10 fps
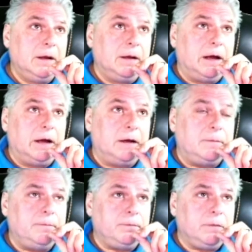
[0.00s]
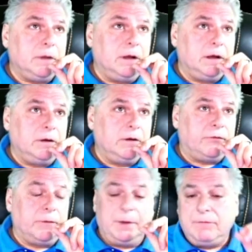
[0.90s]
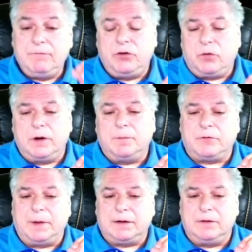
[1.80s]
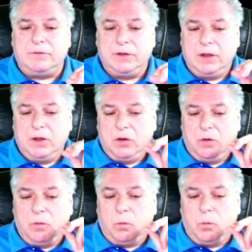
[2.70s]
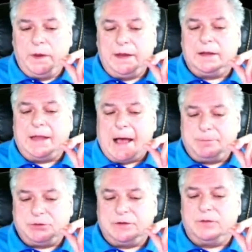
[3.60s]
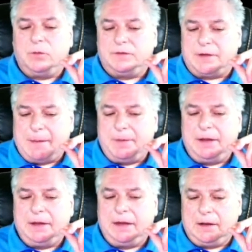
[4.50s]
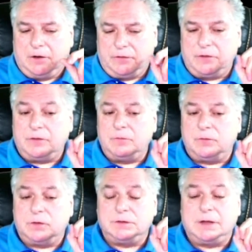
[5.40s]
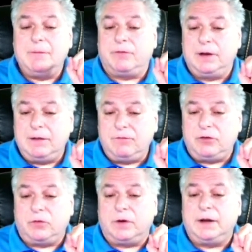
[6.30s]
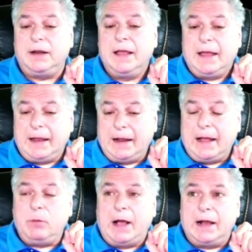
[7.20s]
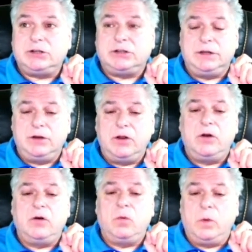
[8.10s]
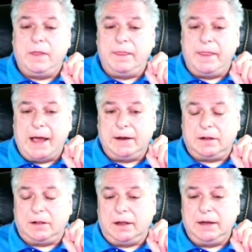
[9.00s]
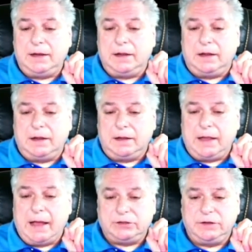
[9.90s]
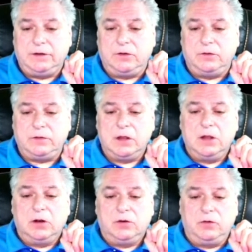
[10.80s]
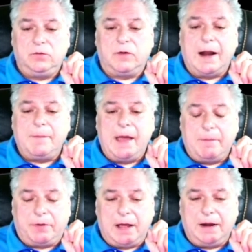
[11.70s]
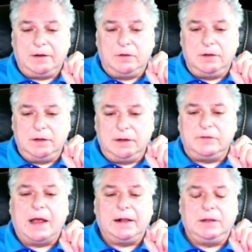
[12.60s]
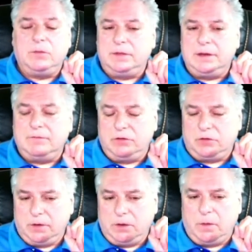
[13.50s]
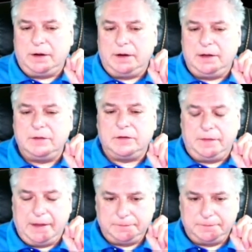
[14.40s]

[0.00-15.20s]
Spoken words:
from an inventory perspective, we can capture what's happening in our systems real time for inventory and actually know when that client actually goes to grab that product, exactly what the inventory quantity is on that.